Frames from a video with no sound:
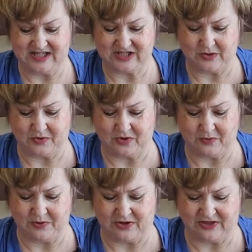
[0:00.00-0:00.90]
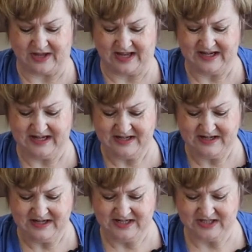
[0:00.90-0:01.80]
So we're going to put that in,
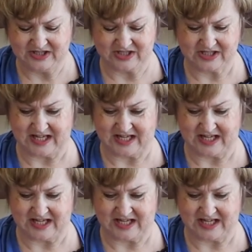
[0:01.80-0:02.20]
just